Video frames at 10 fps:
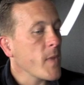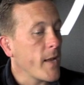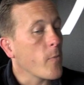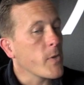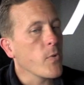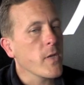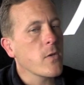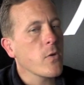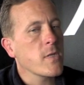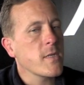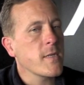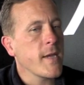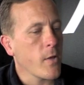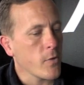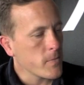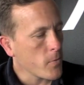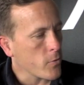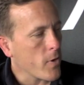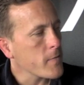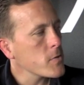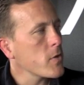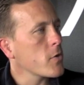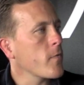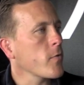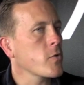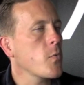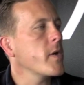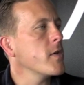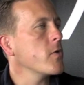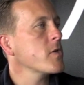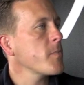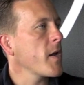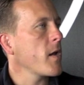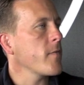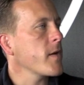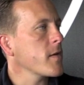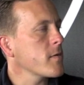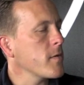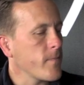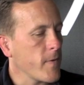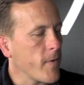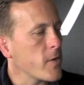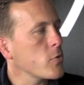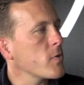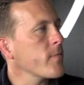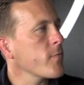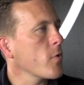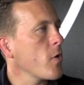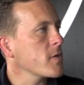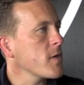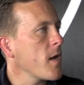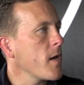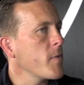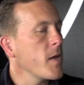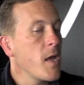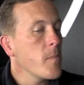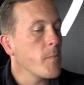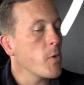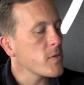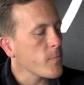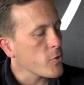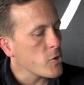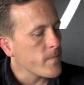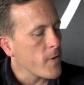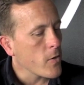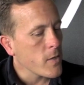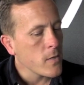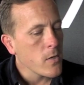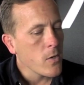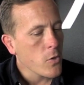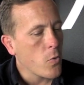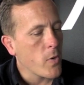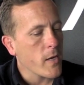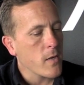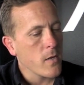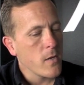and I'll be really curious to see how those photographs look over a 20-year span if I shoot them for a long time. But most of them are just very quick